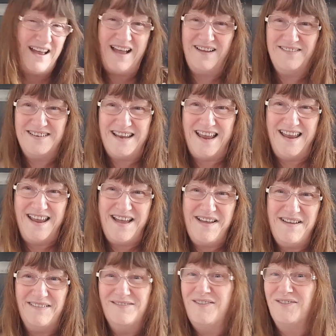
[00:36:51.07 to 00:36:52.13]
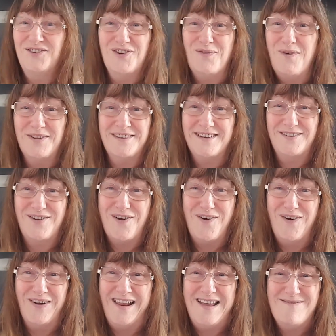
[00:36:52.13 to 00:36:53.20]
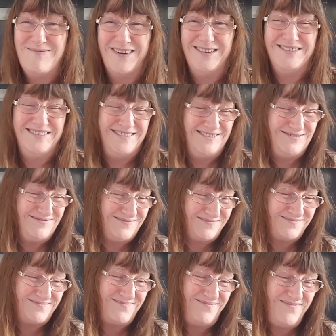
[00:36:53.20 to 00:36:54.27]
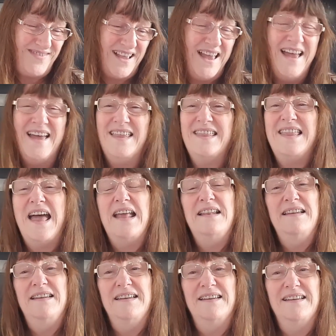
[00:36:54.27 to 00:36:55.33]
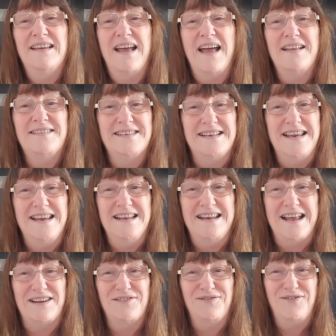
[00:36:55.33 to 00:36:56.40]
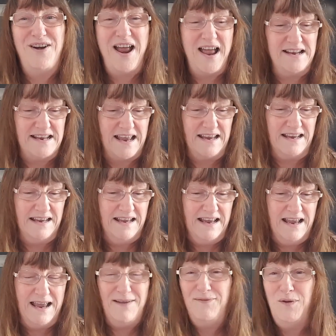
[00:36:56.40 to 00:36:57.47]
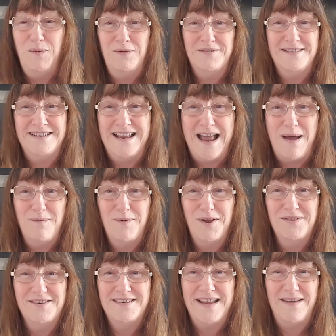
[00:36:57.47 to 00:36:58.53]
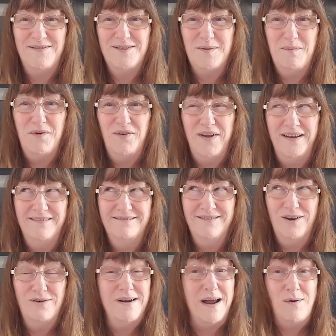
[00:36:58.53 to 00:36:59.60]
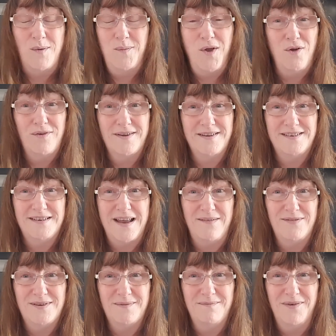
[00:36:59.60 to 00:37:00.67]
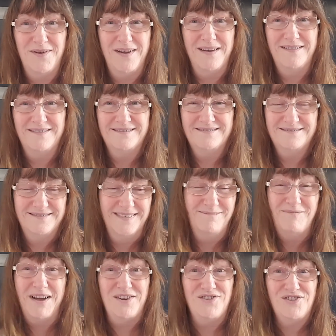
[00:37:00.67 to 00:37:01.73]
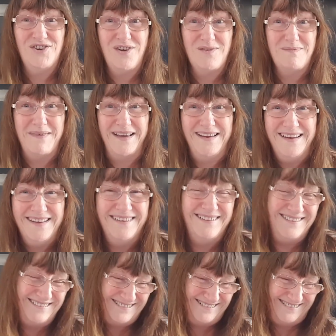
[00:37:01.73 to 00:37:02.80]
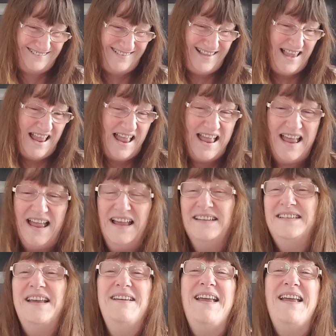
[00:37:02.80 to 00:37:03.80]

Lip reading: out here. I'm not sure what I'd call it, but then I'd see you next Friday if you want to see how I'm going to save some money or how I'm not going to save some money. It might shock me. So